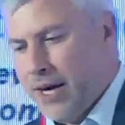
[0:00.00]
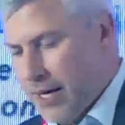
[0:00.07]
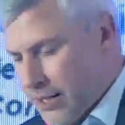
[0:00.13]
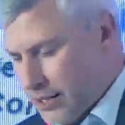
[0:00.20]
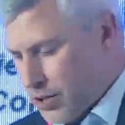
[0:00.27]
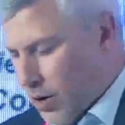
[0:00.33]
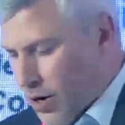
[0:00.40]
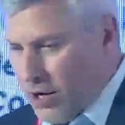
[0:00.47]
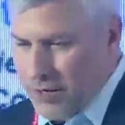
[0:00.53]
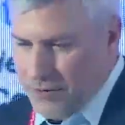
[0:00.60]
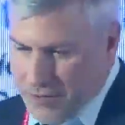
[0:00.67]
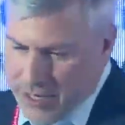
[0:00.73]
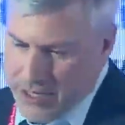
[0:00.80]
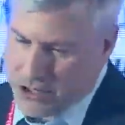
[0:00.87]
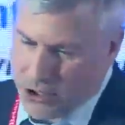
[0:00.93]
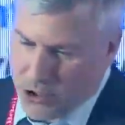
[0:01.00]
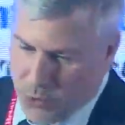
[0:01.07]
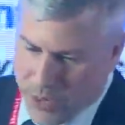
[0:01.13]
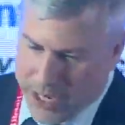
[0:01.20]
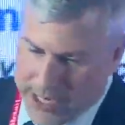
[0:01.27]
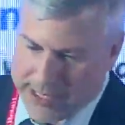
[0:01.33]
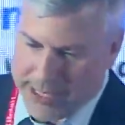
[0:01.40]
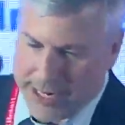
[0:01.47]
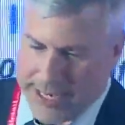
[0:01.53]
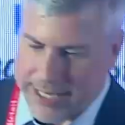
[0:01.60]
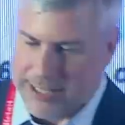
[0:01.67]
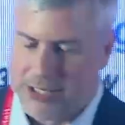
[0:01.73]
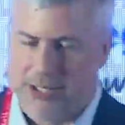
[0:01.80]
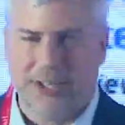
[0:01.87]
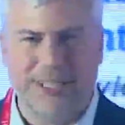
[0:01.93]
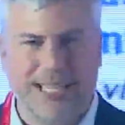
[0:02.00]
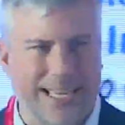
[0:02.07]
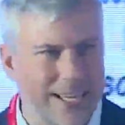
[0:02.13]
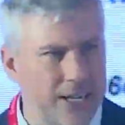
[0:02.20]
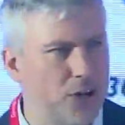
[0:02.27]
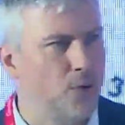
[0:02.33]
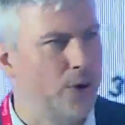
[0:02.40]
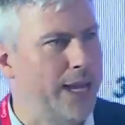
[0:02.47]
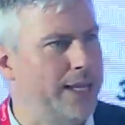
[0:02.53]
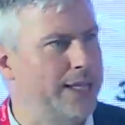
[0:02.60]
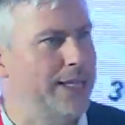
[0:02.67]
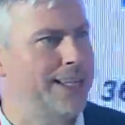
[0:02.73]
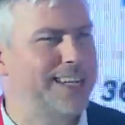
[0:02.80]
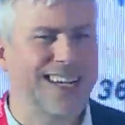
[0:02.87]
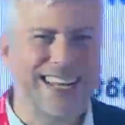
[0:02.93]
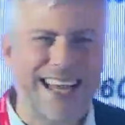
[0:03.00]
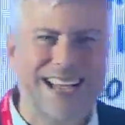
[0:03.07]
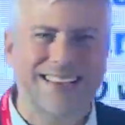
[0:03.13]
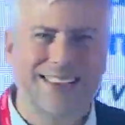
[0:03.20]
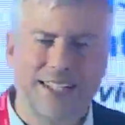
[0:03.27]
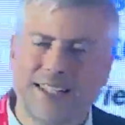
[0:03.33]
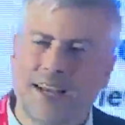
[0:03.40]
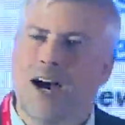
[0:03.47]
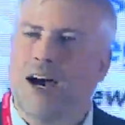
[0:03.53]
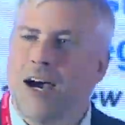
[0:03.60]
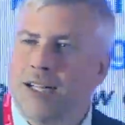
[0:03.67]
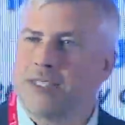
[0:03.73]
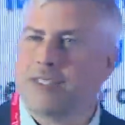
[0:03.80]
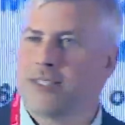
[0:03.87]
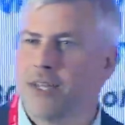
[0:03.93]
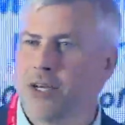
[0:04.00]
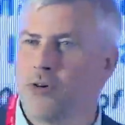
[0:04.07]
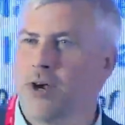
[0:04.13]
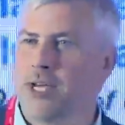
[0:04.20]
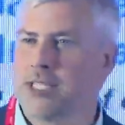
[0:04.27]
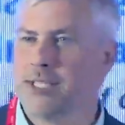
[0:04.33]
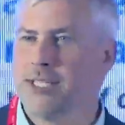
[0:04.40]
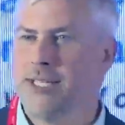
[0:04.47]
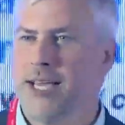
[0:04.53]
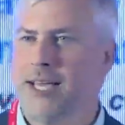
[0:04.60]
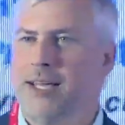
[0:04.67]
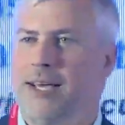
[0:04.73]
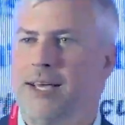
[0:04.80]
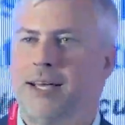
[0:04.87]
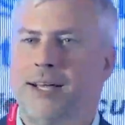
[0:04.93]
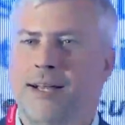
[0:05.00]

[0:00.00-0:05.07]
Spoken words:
So all of these are the ways that I can start to integrate and connect the dots across the data.